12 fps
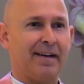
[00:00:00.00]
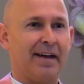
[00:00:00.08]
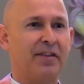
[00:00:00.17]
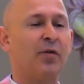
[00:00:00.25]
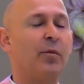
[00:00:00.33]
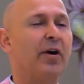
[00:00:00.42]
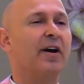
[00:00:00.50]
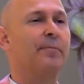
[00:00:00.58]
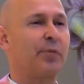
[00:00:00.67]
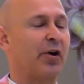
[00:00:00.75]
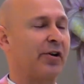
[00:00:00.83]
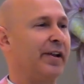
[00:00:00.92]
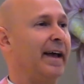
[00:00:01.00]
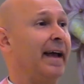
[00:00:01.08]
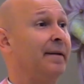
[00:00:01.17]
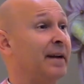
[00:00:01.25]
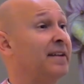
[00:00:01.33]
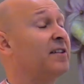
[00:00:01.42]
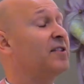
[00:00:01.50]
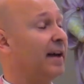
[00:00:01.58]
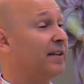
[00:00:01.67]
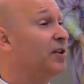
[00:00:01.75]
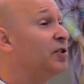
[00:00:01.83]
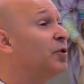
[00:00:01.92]
in the word proclaimed, in
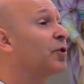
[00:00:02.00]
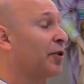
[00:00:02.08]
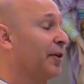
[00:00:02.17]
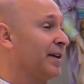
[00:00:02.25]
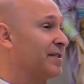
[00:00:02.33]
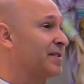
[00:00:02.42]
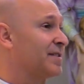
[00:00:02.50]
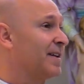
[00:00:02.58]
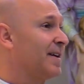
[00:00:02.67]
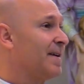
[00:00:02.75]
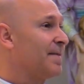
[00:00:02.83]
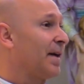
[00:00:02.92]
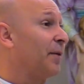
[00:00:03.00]
the Eucharist